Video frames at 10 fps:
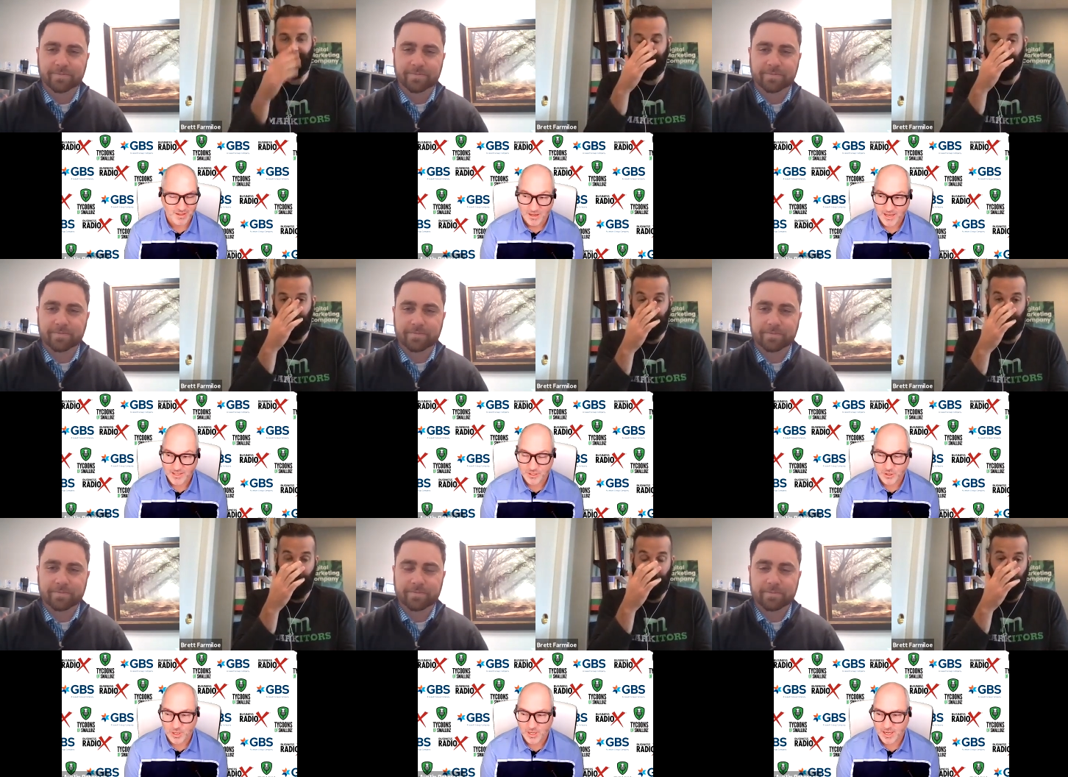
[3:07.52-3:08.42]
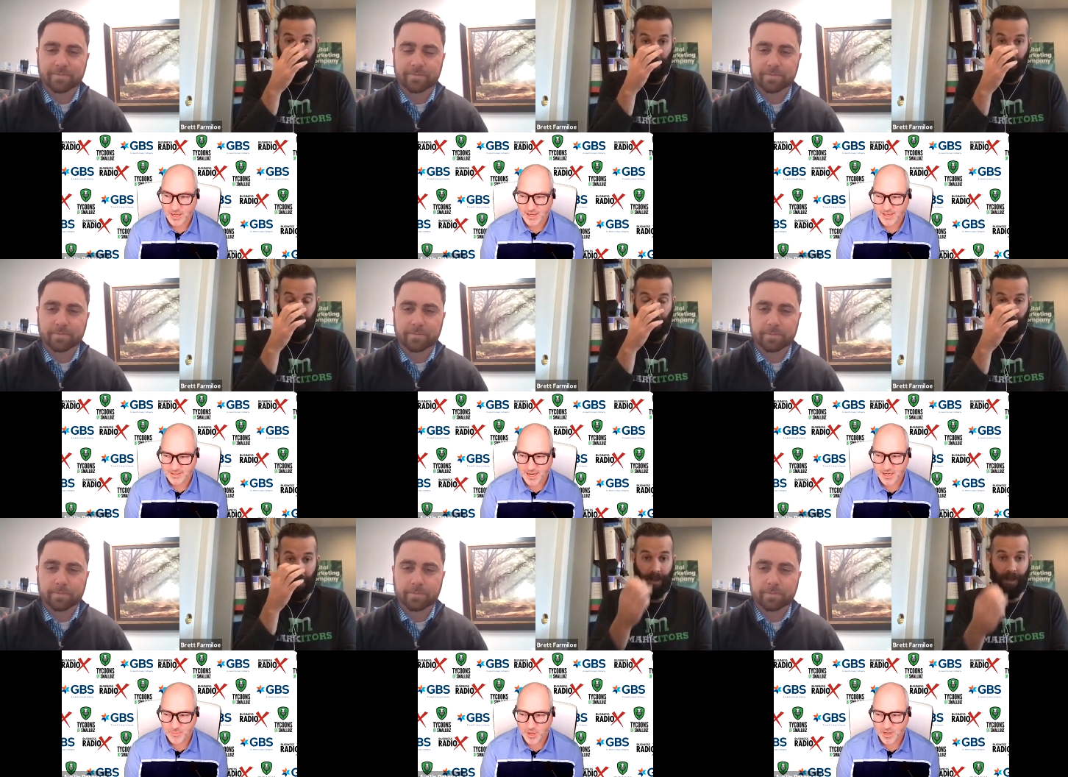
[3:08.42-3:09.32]
Speaker 1: Yeah, so uh,
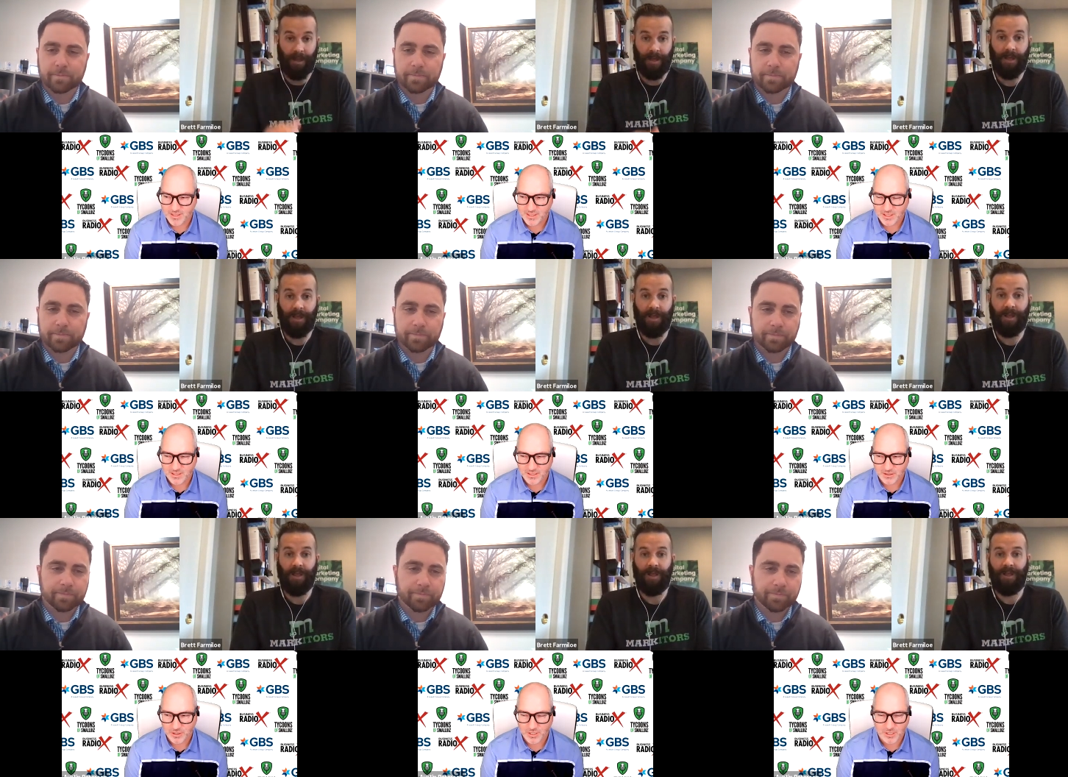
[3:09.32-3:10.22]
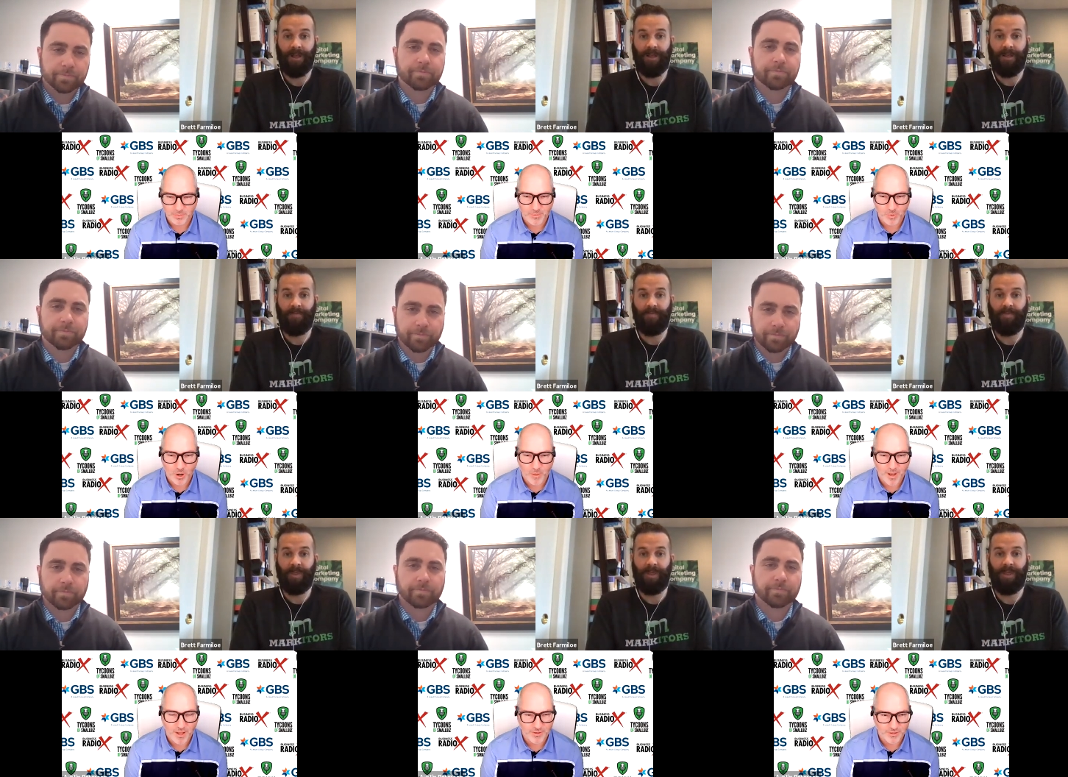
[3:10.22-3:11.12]
excited, Brett, to to learn a little bit more
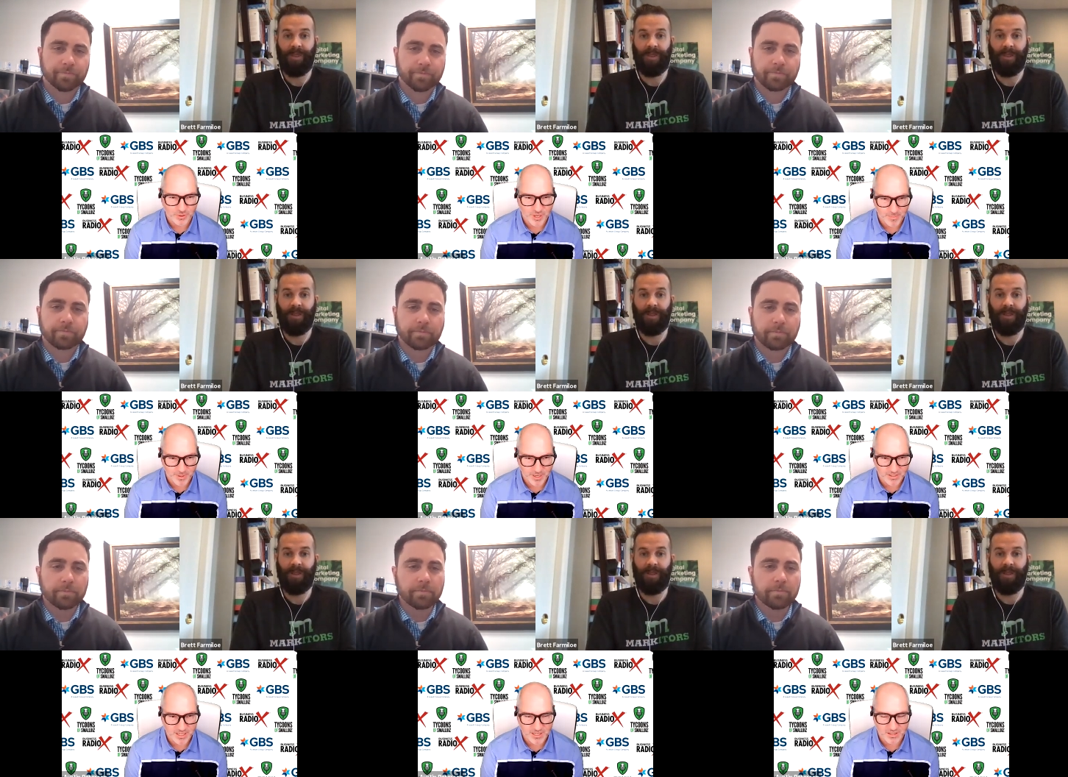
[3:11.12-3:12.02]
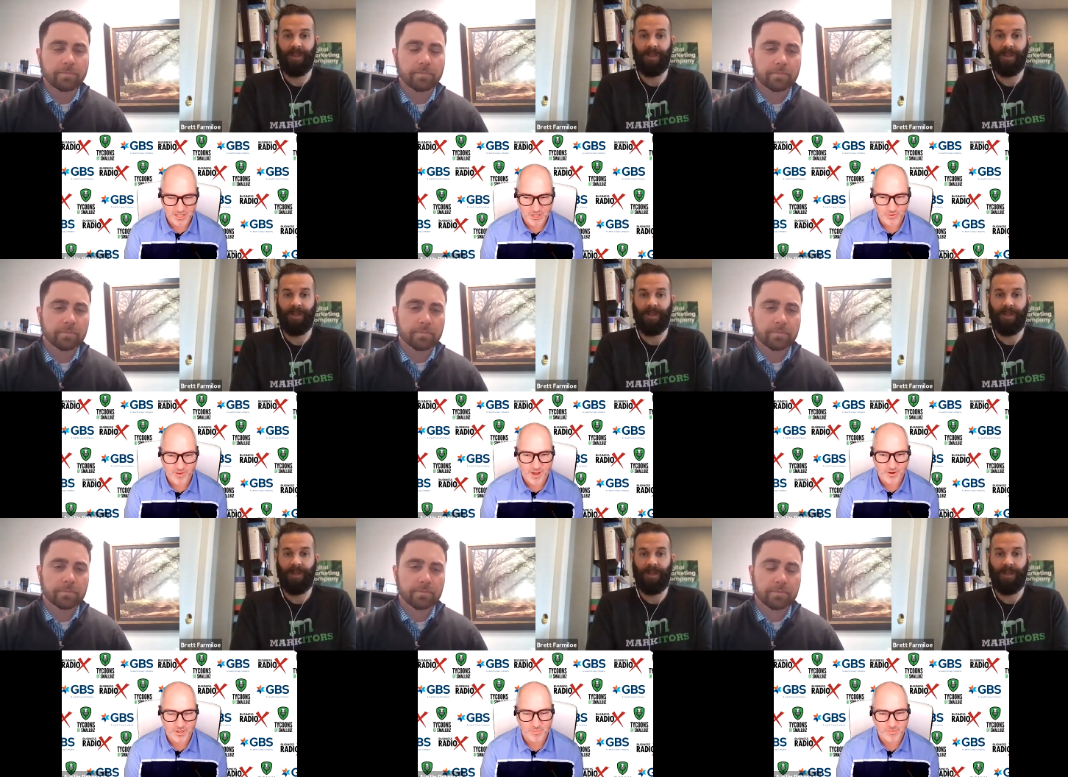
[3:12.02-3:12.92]
about the two companies that that you founded.